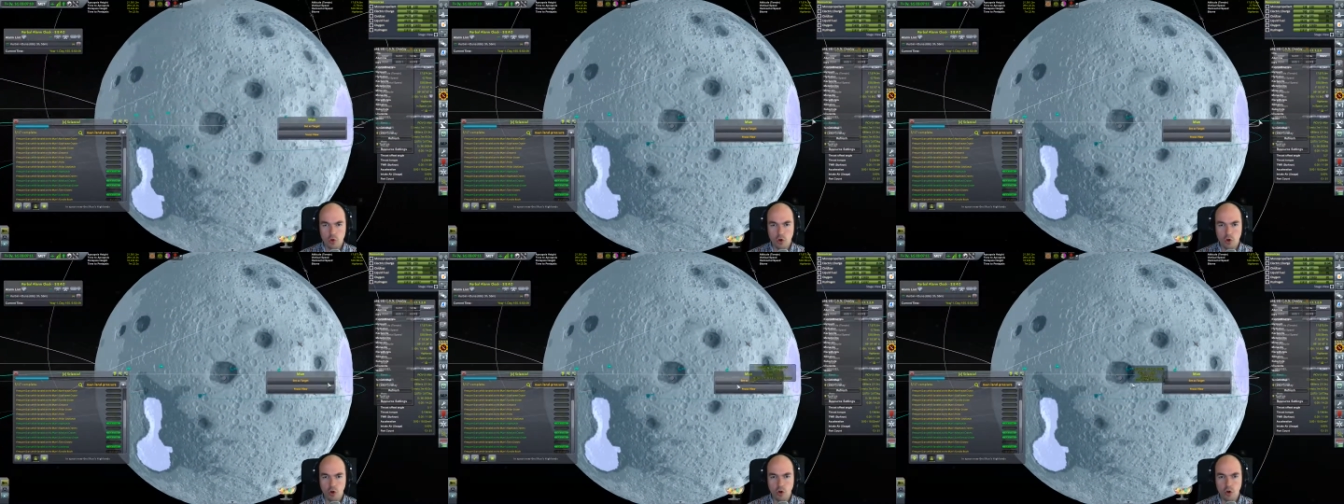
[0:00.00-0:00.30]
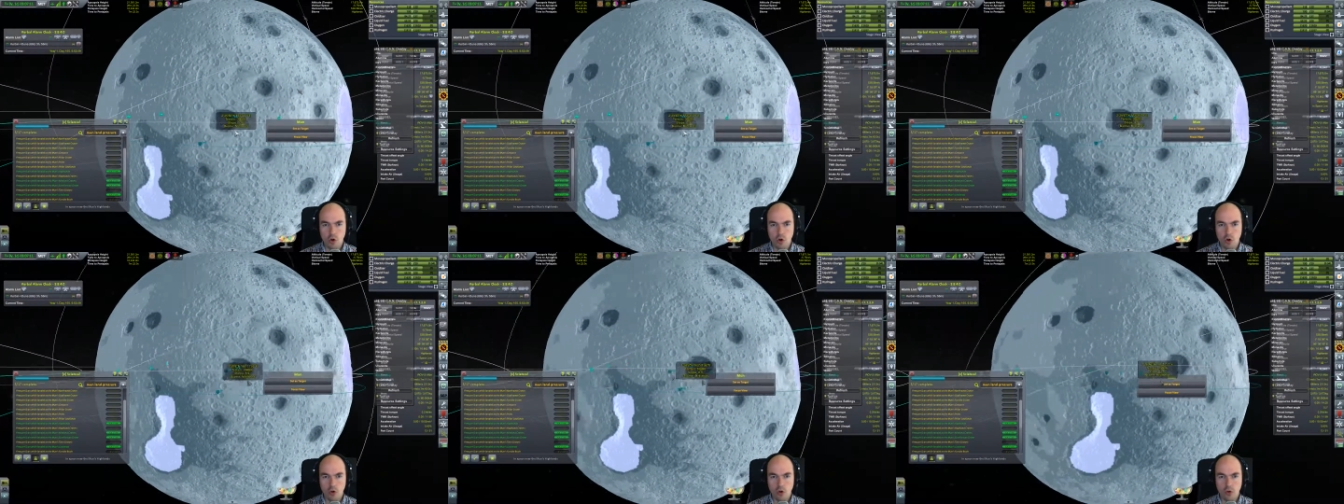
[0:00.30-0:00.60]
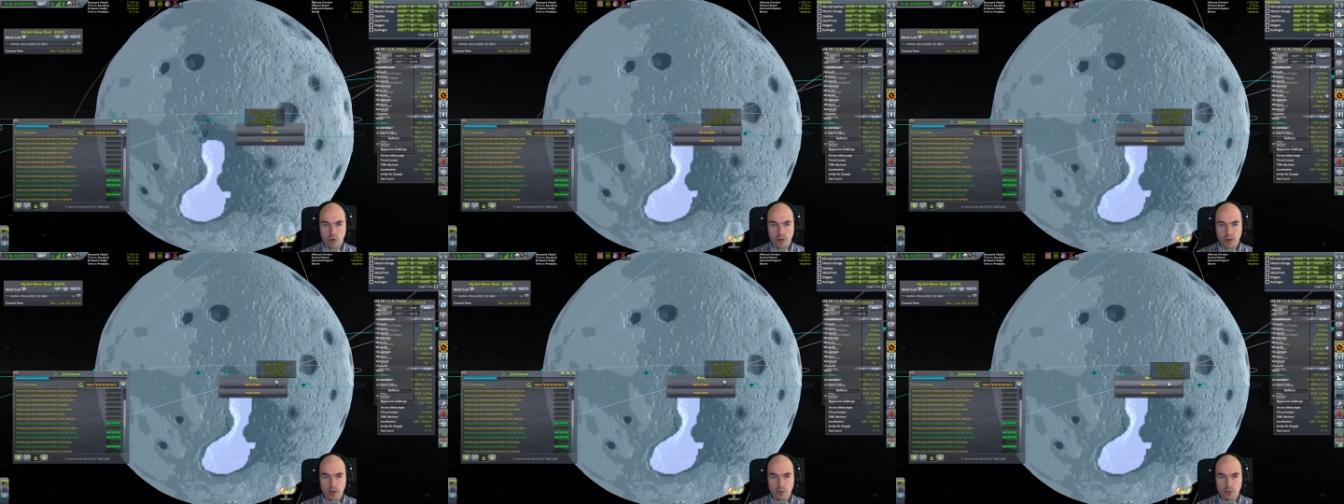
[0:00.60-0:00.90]
Oh,
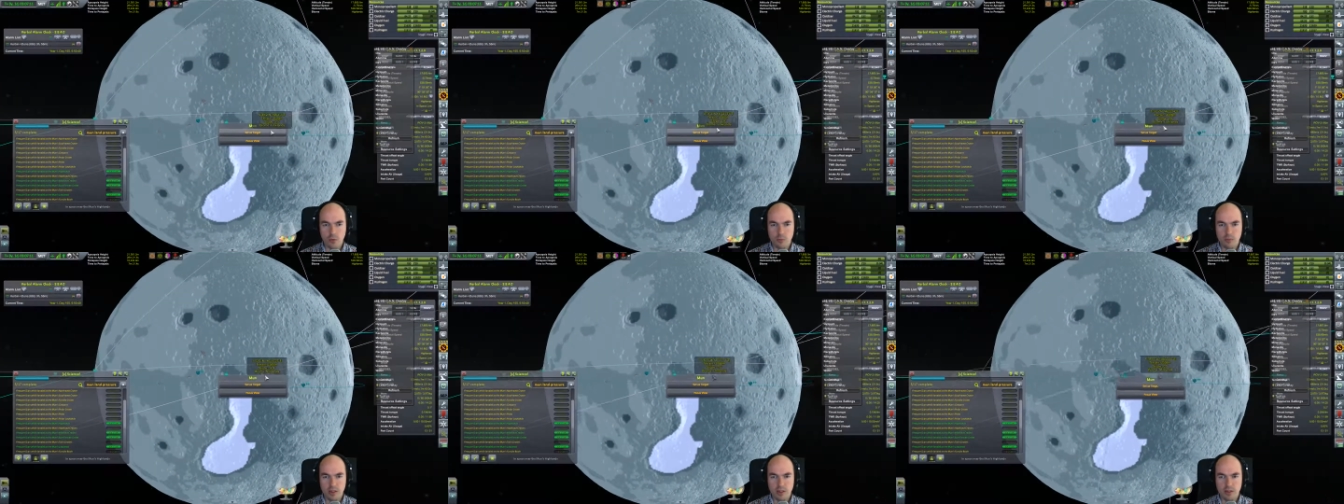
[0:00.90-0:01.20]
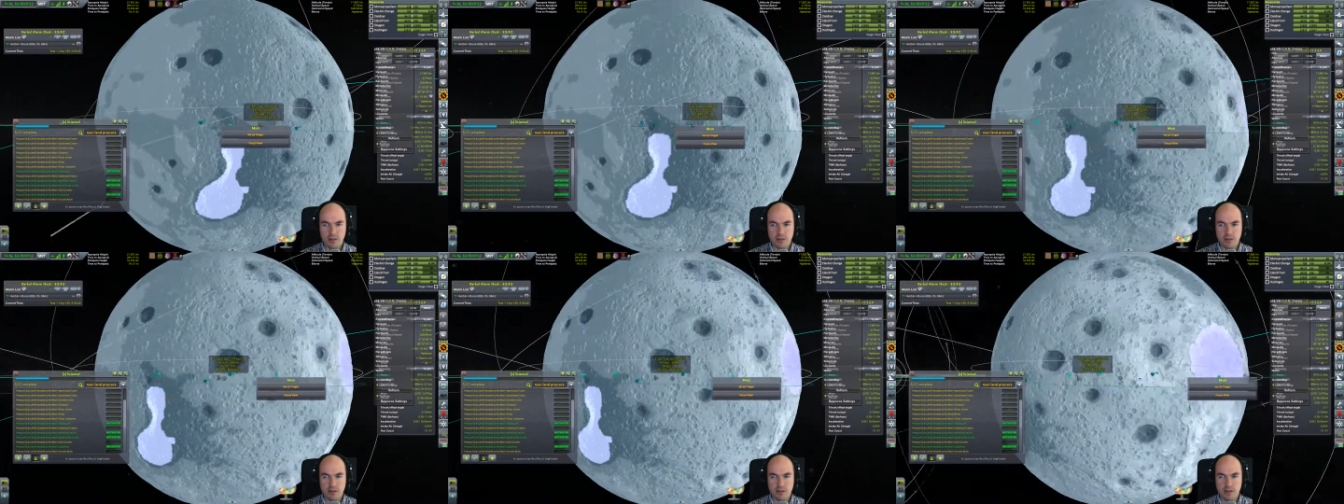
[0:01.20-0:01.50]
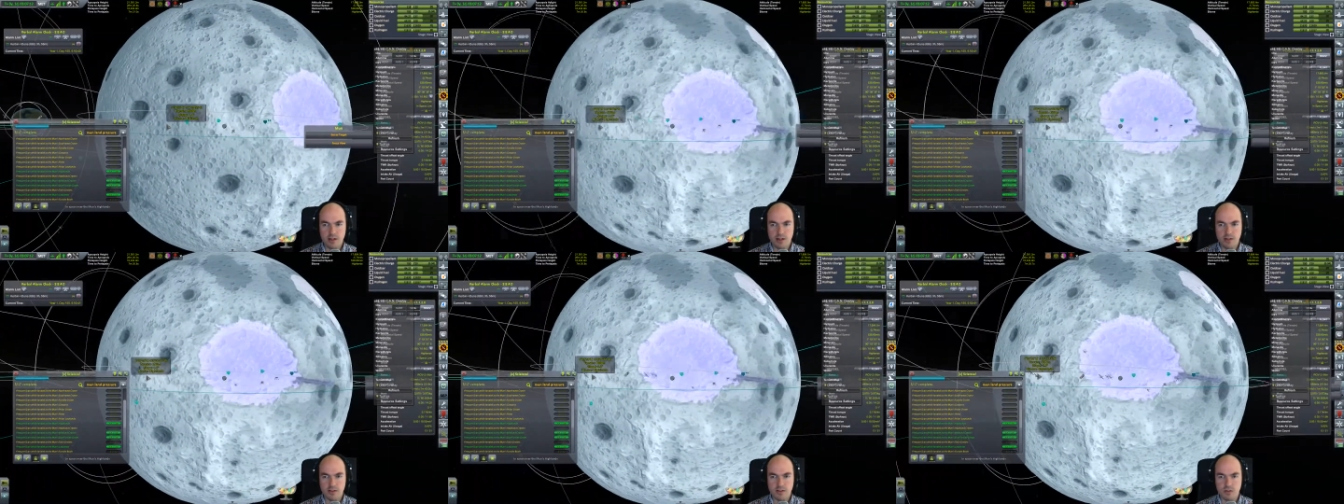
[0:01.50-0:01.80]
that would be a
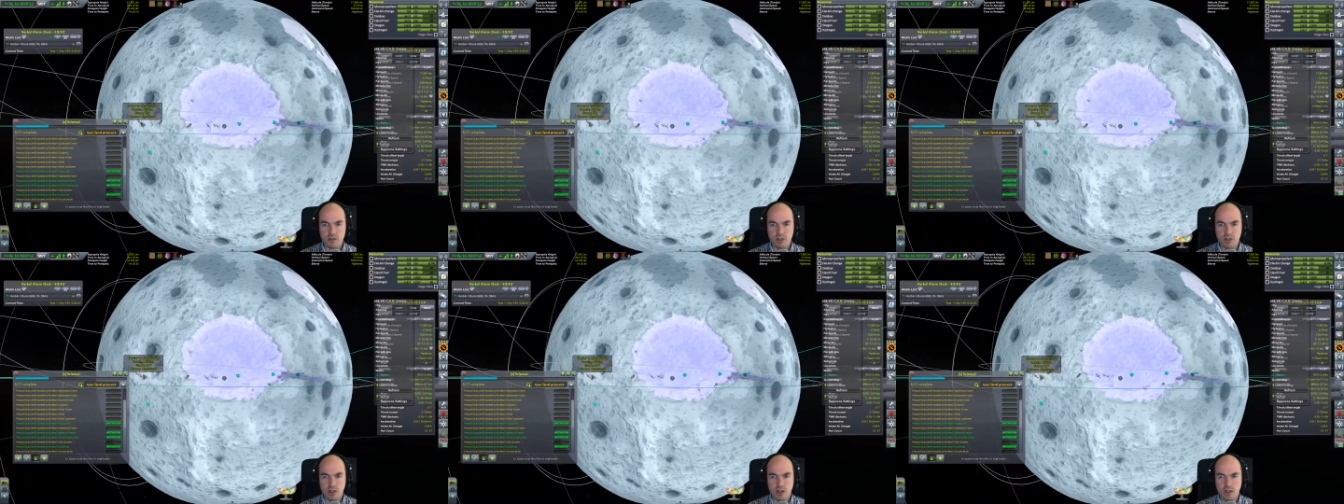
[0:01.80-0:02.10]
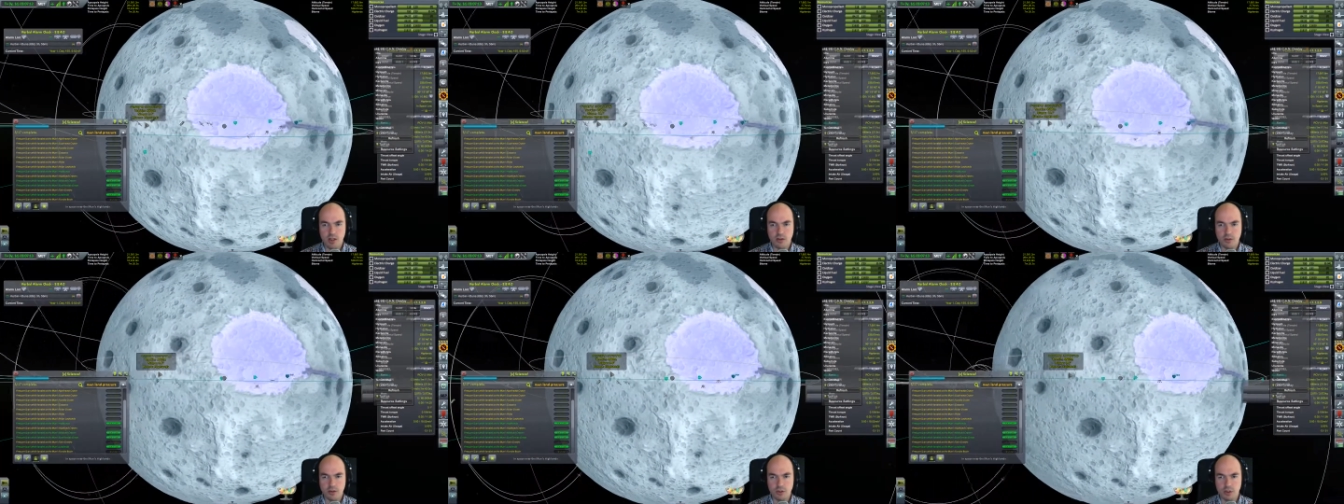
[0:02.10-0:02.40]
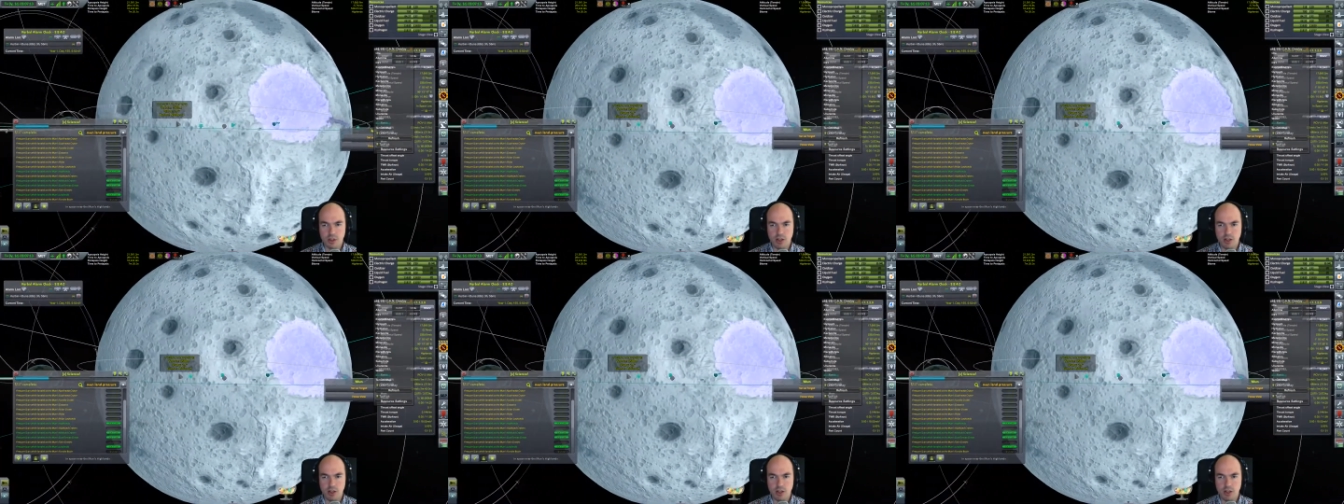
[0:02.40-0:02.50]
nice challenge.